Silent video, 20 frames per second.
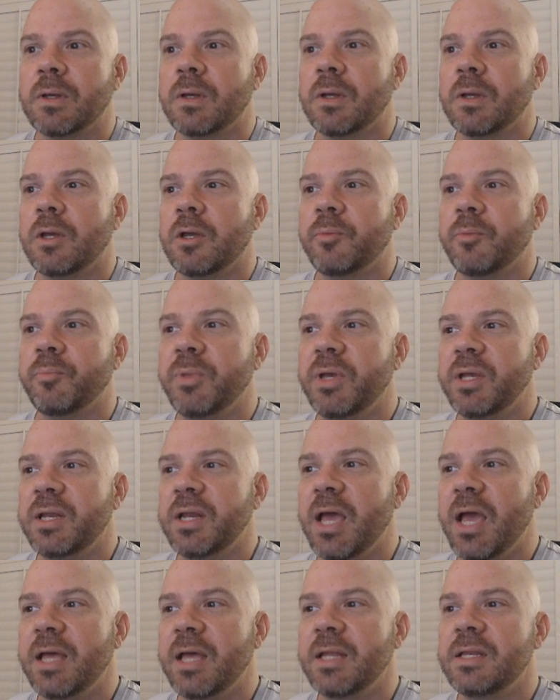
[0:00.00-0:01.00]

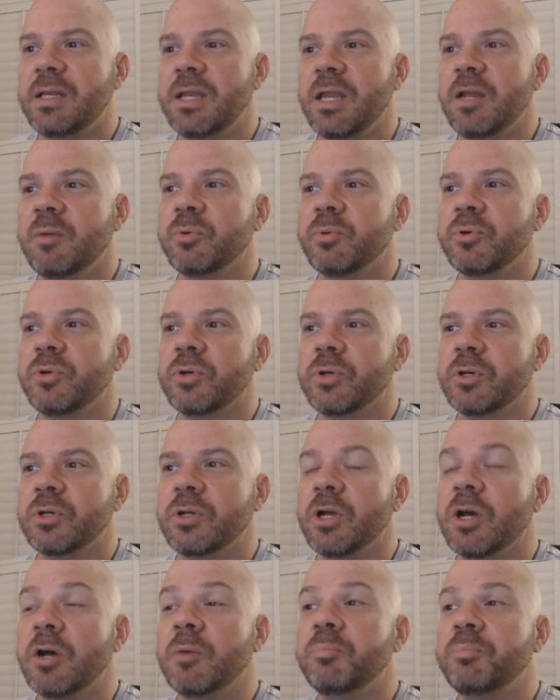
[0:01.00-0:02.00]
Manhattan neighborhood
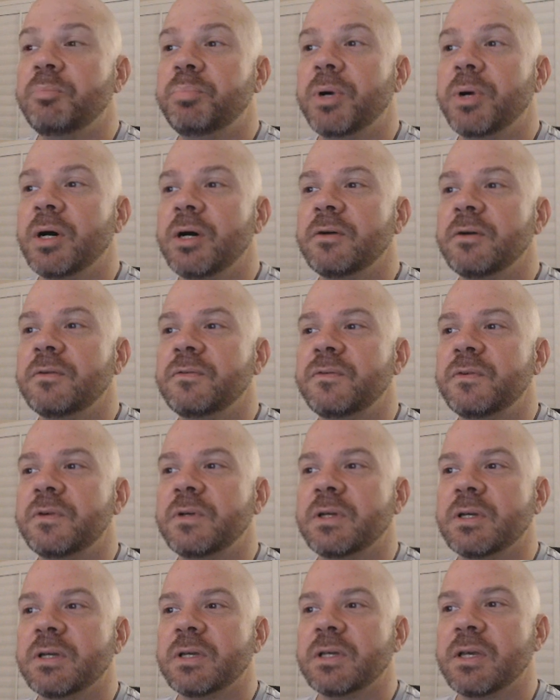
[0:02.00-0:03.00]
above
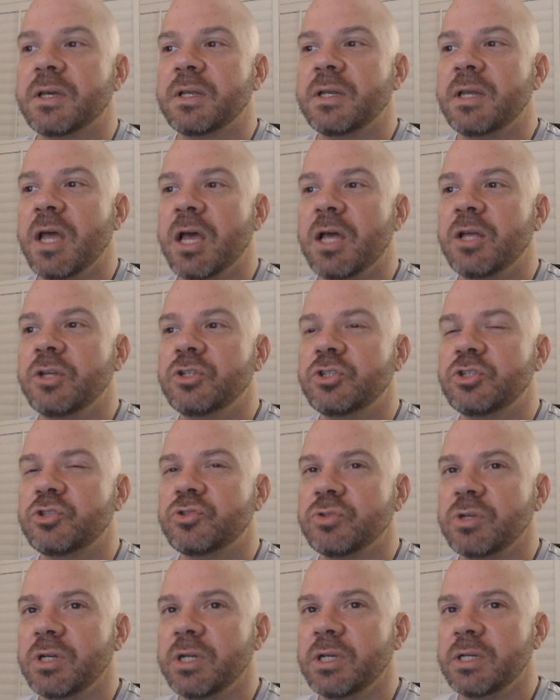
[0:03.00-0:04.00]
Canal
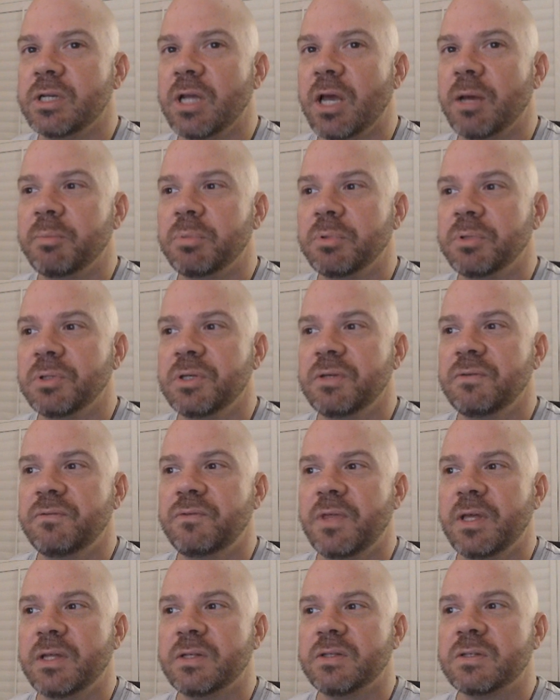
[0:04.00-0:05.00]
Street. I believe that's
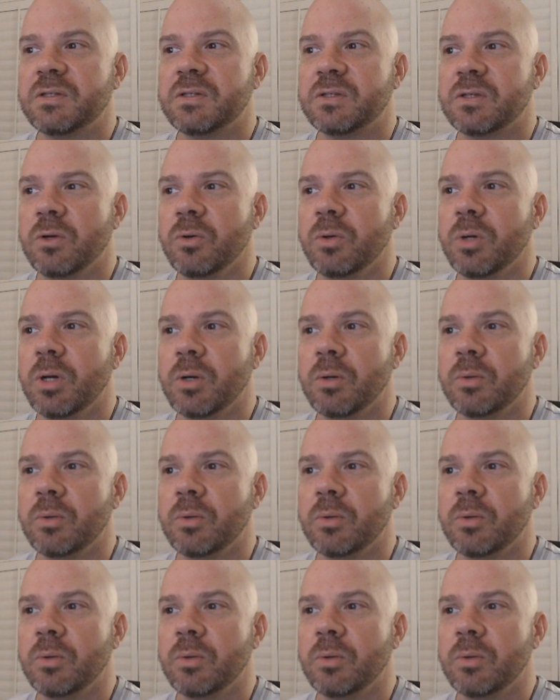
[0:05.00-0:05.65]
Soho.